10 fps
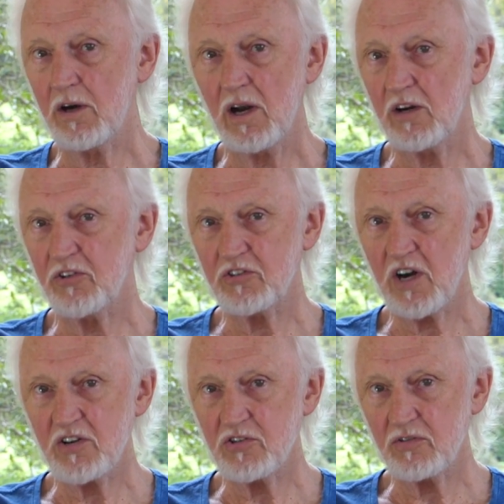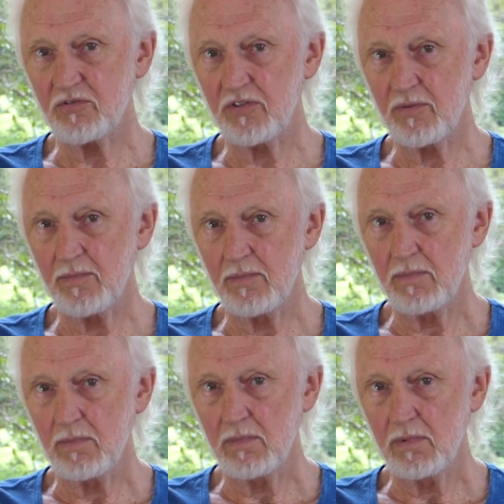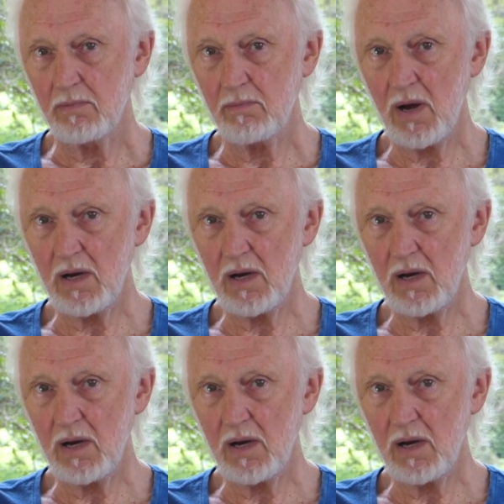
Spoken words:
illustration from my